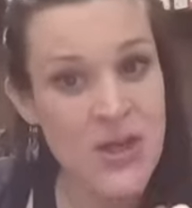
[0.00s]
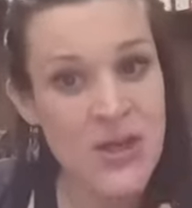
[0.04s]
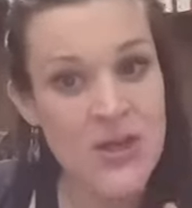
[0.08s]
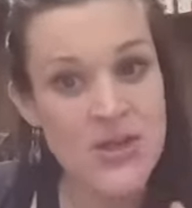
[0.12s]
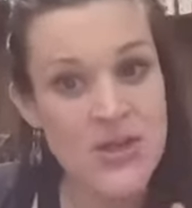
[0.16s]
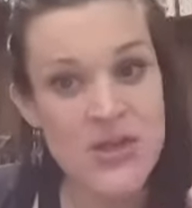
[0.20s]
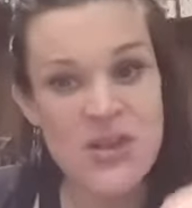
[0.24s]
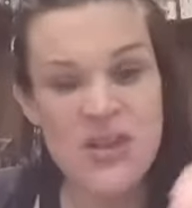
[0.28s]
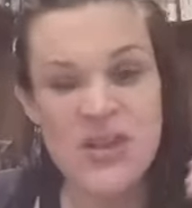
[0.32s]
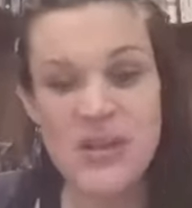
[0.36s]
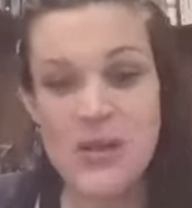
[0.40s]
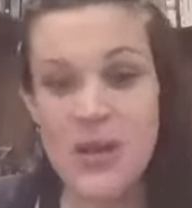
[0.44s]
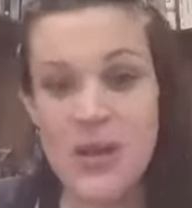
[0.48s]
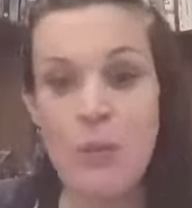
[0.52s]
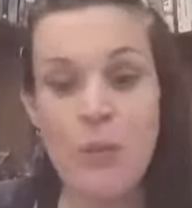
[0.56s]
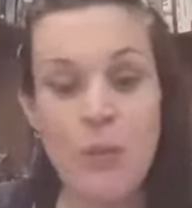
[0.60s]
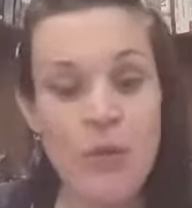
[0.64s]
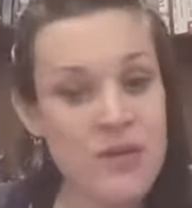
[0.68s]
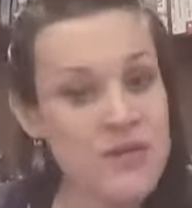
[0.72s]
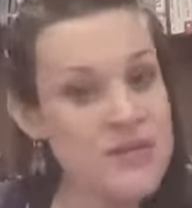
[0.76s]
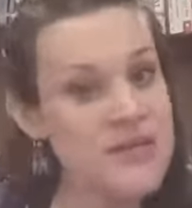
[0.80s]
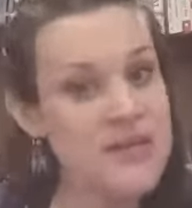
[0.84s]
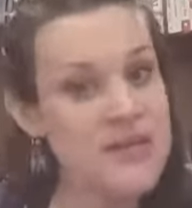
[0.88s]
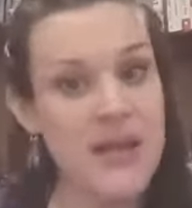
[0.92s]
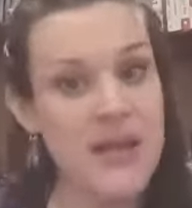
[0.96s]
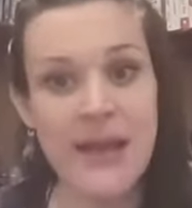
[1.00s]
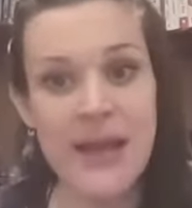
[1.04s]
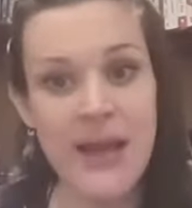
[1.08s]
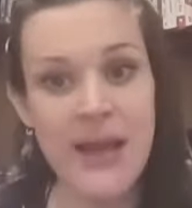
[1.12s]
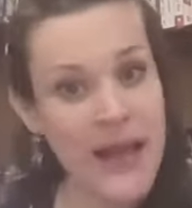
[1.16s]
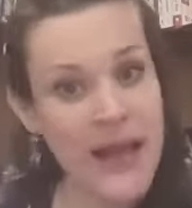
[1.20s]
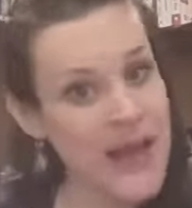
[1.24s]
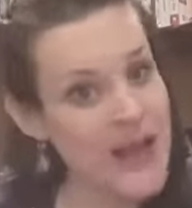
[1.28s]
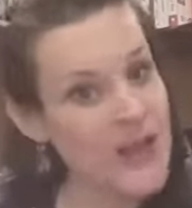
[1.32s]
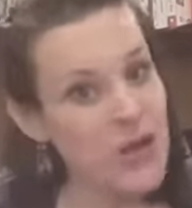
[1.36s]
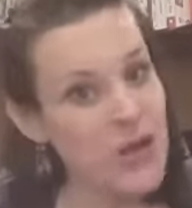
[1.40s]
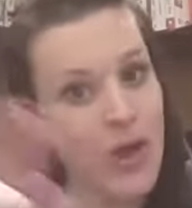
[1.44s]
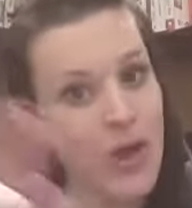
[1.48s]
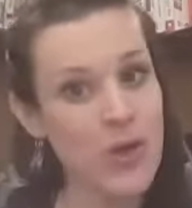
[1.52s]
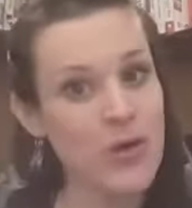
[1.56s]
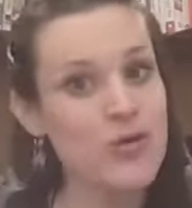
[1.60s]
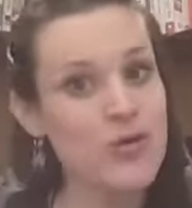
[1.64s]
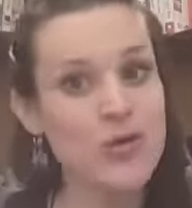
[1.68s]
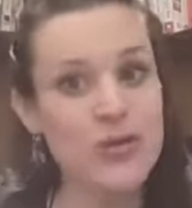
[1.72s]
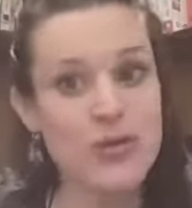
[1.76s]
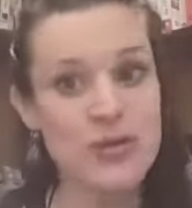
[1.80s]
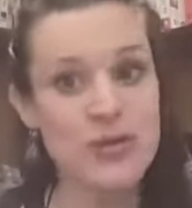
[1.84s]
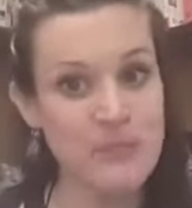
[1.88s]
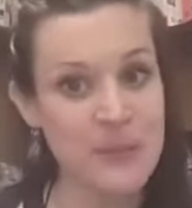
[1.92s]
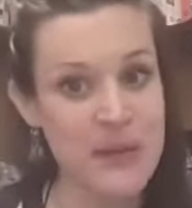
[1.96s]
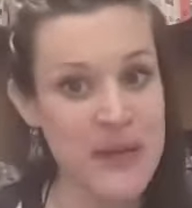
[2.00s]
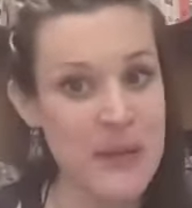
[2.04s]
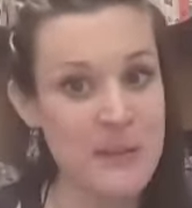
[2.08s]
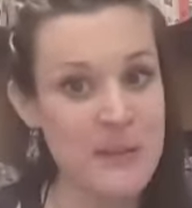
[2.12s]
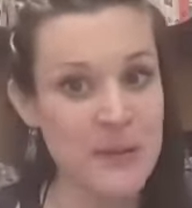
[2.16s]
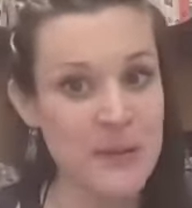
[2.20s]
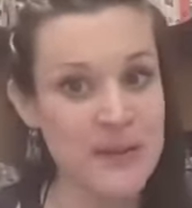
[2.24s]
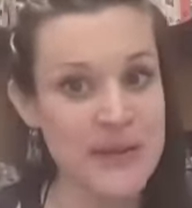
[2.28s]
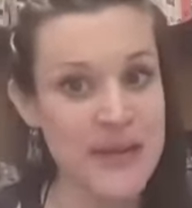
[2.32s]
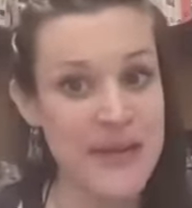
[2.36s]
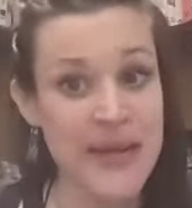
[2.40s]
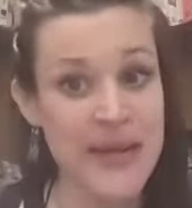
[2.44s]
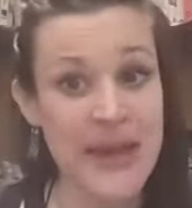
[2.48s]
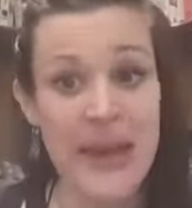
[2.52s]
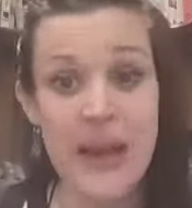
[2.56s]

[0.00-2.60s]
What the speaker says: So, it wasn't like I had hundreds of people in.